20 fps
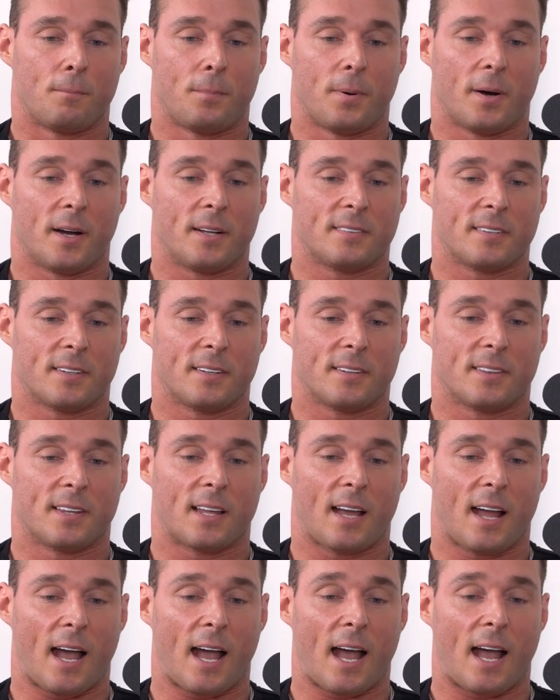But
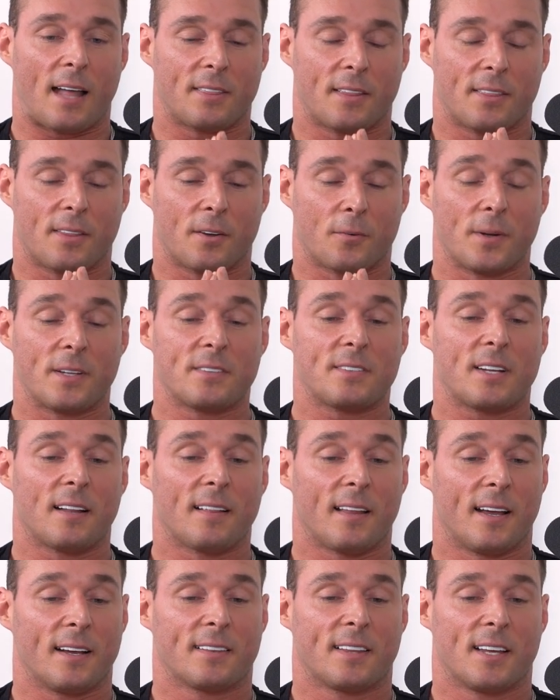the reason I
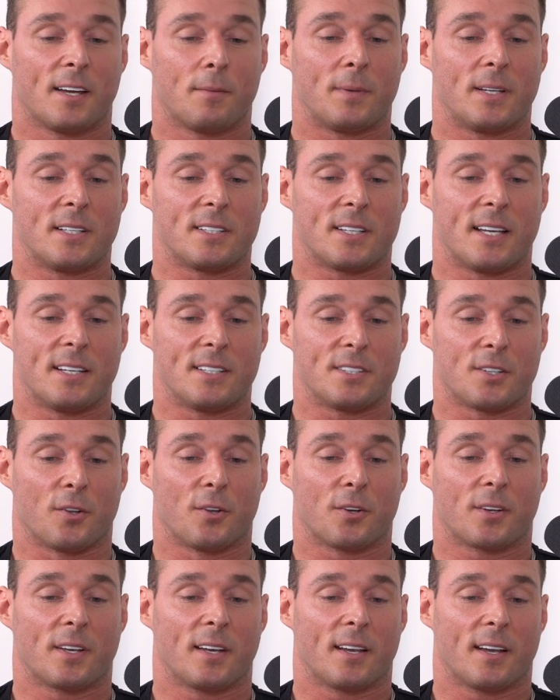like them is
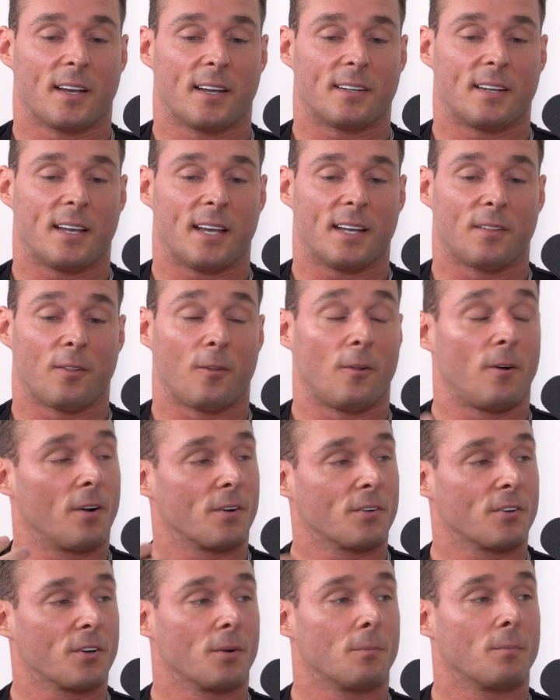looking at
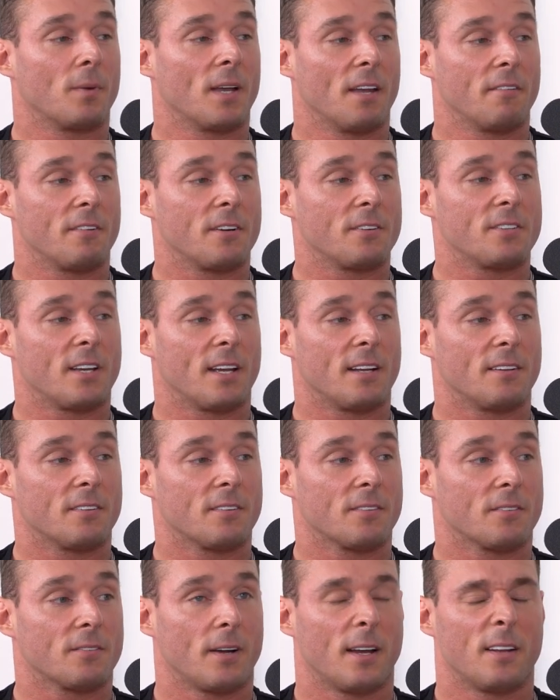long-term behavior
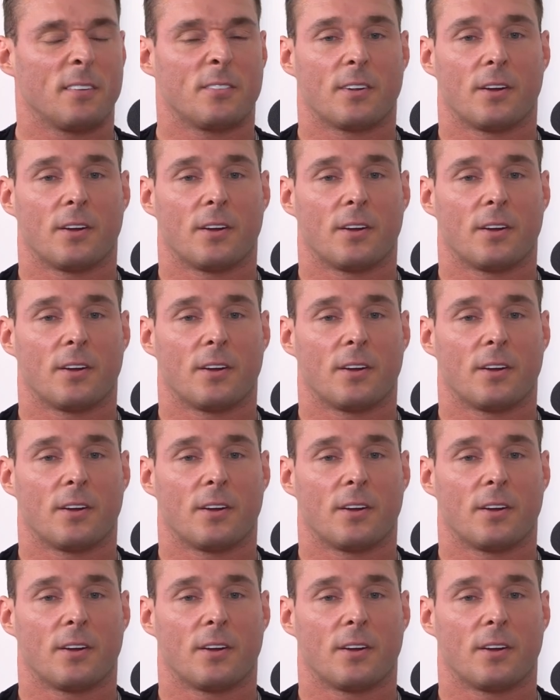change, right?